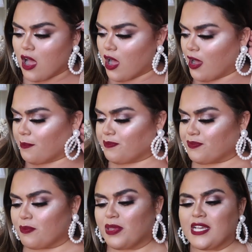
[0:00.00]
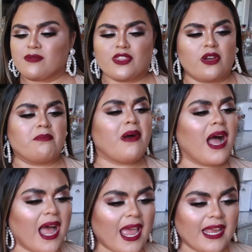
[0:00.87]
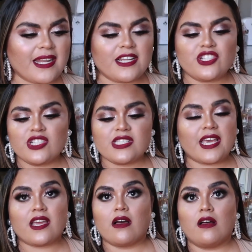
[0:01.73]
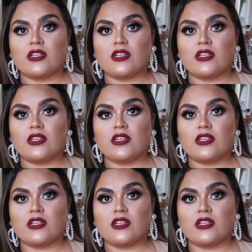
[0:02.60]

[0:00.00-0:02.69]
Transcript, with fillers: um plays with your mind and it's just like